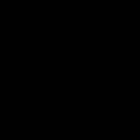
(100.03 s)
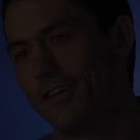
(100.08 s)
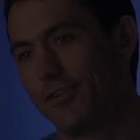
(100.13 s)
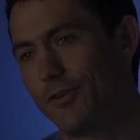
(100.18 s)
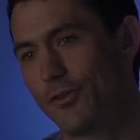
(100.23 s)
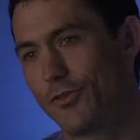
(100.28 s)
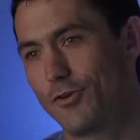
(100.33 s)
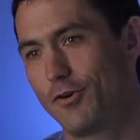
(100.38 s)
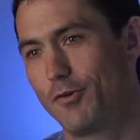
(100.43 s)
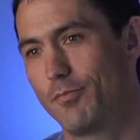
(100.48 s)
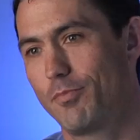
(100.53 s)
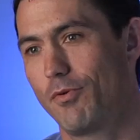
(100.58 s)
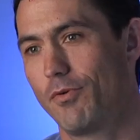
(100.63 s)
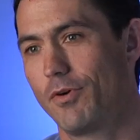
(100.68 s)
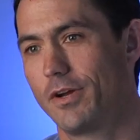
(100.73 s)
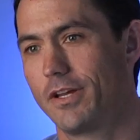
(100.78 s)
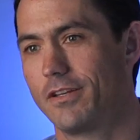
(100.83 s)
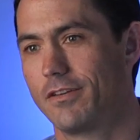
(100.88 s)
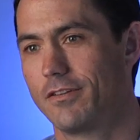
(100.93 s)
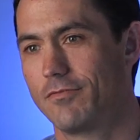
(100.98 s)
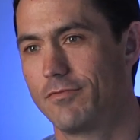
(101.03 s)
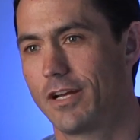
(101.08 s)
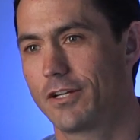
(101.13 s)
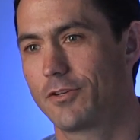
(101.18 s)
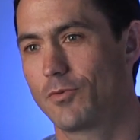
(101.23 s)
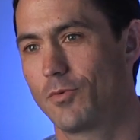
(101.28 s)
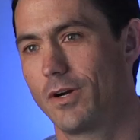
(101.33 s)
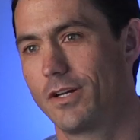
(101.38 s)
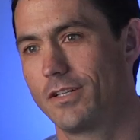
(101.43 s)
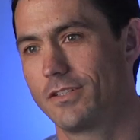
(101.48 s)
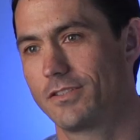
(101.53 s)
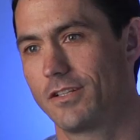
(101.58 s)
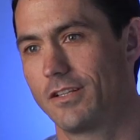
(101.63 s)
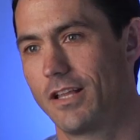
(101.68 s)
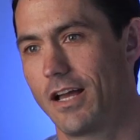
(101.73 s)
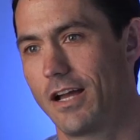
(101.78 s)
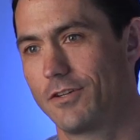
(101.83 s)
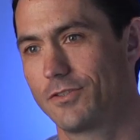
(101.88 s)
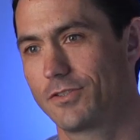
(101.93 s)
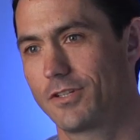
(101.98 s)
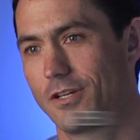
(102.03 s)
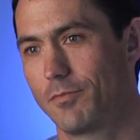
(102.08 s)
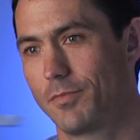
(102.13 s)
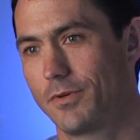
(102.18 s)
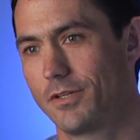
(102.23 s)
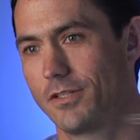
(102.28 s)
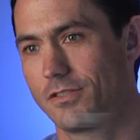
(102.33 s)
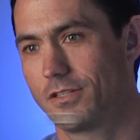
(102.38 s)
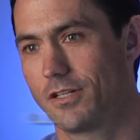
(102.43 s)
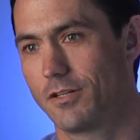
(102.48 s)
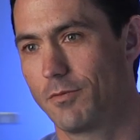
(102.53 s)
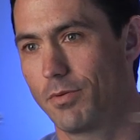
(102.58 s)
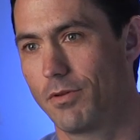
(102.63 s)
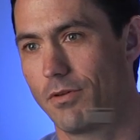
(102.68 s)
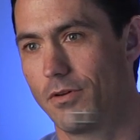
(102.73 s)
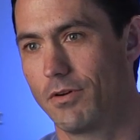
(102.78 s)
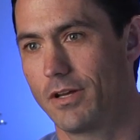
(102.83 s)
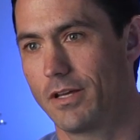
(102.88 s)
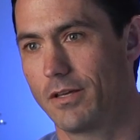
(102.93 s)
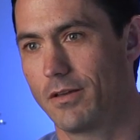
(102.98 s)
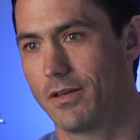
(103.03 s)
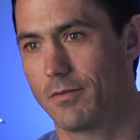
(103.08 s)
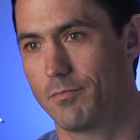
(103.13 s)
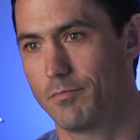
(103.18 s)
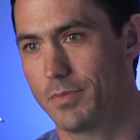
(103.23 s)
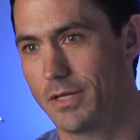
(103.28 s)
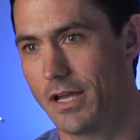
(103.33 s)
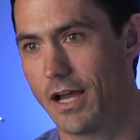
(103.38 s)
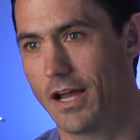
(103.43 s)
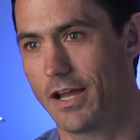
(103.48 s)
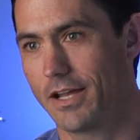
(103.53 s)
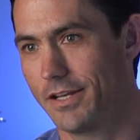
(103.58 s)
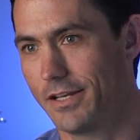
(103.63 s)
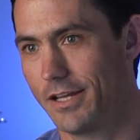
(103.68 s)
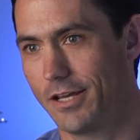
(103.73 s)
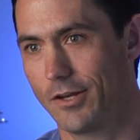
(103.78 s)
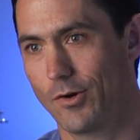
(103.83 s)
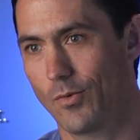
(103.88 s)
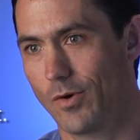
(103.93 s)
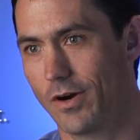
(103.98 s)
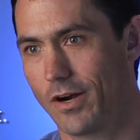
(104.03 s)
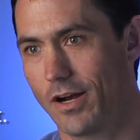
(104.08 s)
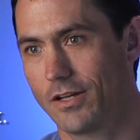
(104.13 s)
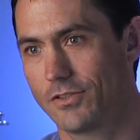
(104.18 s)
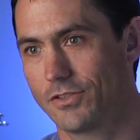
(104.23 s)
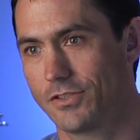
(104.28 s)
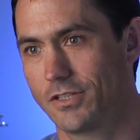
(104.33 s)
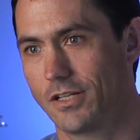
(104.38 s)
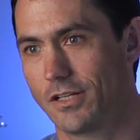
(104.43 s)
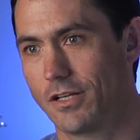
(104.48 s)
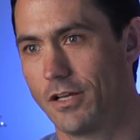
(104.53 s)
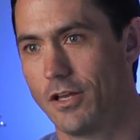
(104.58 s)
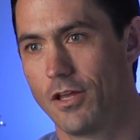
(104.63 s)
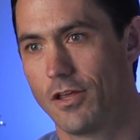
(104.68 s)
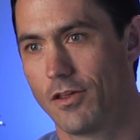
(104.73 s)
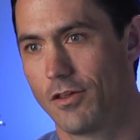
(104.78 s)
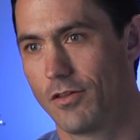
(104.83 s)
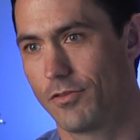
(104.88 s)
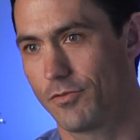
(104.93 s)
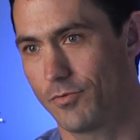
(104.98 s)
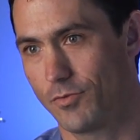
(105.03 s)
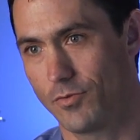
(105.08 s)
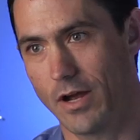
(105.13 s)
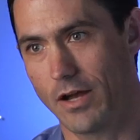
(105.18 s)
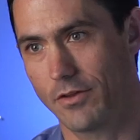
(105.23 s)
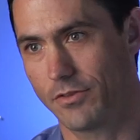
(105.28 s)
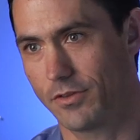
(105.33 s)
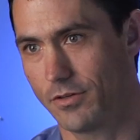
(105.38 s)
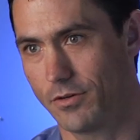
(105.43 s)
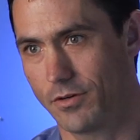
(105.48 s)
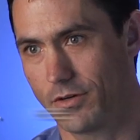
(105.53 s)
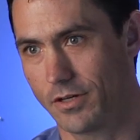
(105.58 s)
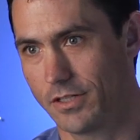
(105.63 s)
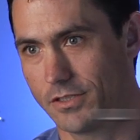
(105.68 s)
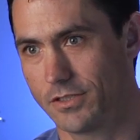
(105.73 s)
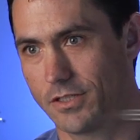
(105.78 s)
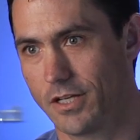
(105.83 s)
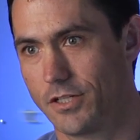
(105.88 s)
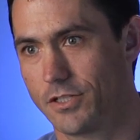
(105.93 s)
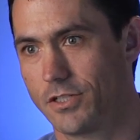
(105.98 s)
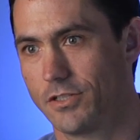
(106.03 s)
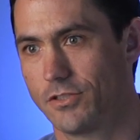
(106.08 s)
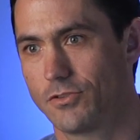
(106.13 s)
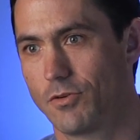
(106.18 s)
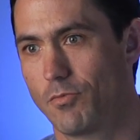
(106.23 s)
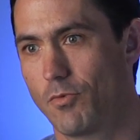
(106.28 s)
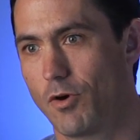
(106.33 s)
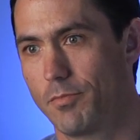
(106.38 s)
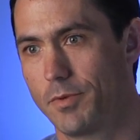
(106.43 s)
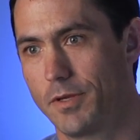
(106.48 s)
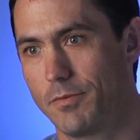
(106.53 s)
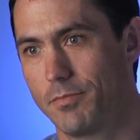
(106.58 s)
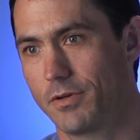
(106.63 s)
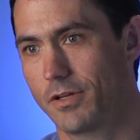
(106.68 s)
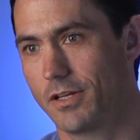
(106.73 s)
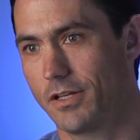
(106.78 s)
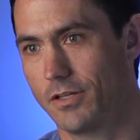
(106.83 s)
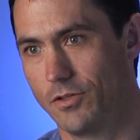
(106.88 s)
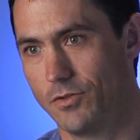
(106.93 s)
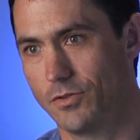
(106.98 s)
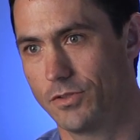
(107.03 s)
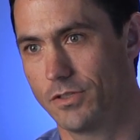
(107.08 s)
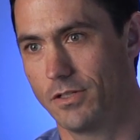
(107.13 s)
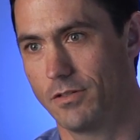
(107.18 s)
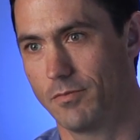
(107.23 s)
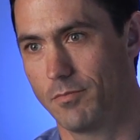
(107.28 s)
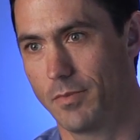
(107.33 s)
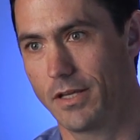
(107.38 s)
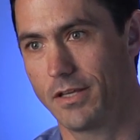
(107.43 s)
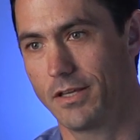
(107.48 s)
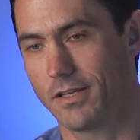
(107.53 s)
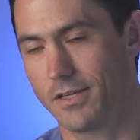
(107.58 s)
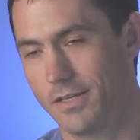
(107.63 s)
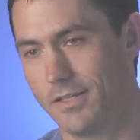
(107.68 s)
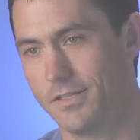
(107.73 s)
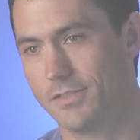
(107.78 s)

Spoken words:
And the third point, VectorWise allows companies to deploy BI and data warehousing throughout the organization so more people can use it in making key